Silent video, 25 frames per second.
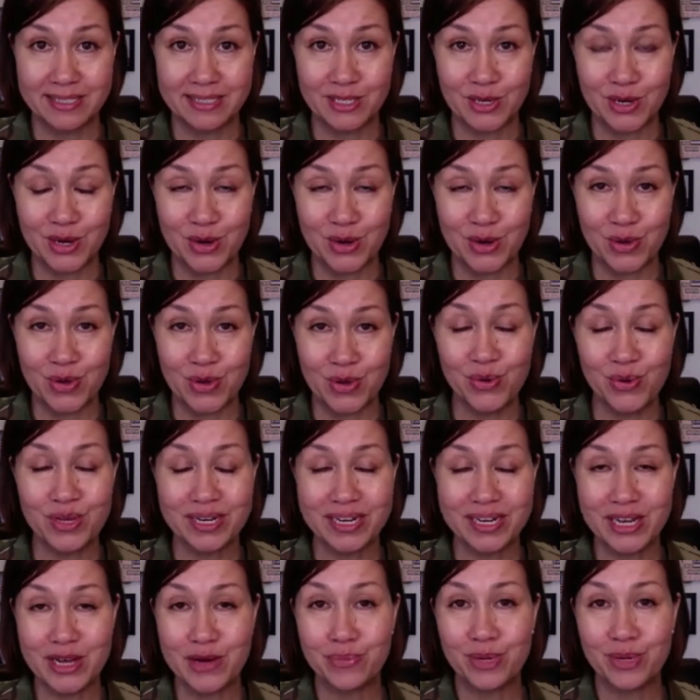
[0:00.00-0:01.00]
You know, you can
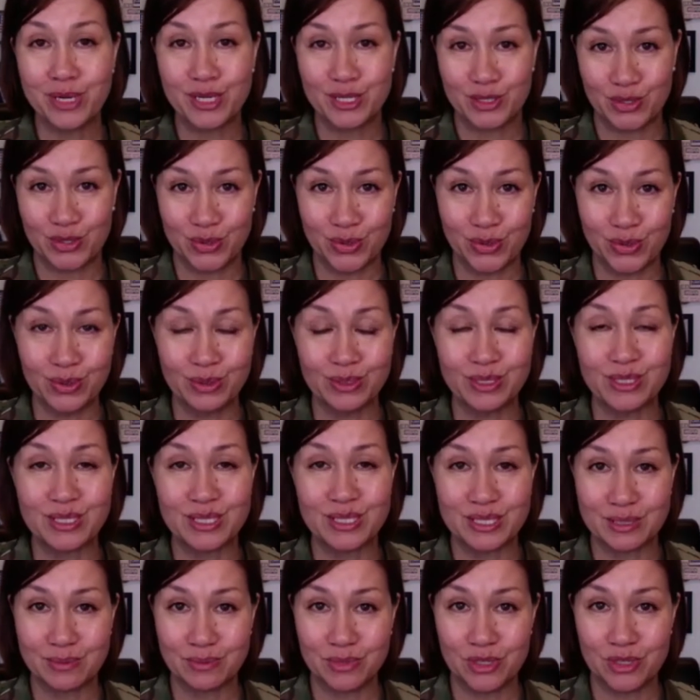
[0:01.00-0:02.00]
help control to
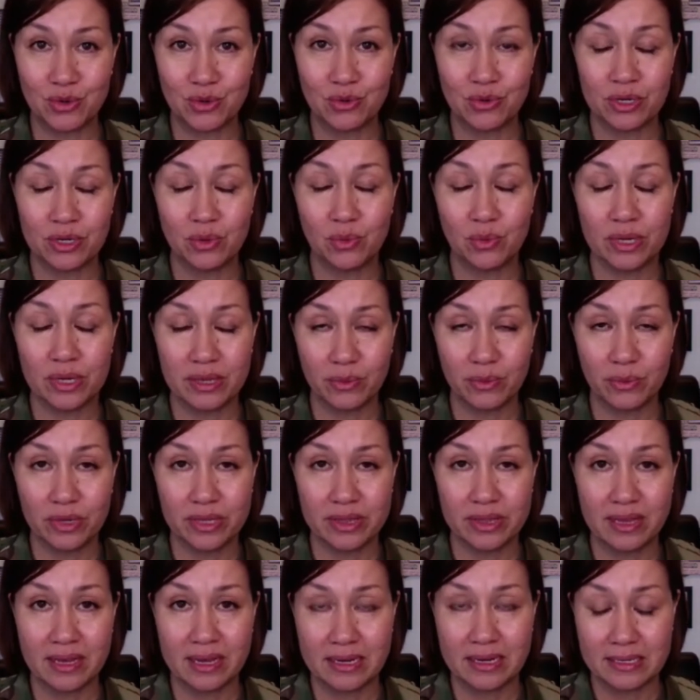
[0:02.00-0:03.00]
some degree what
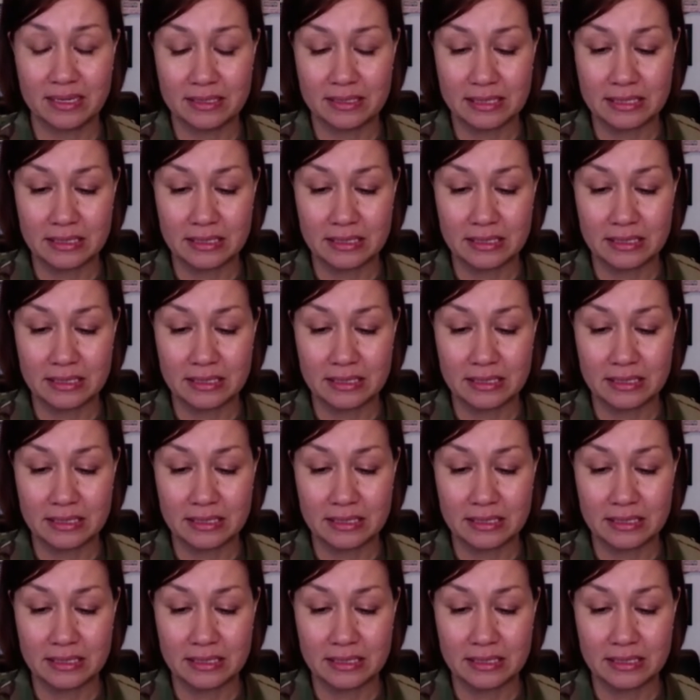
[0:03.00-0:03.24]
that is.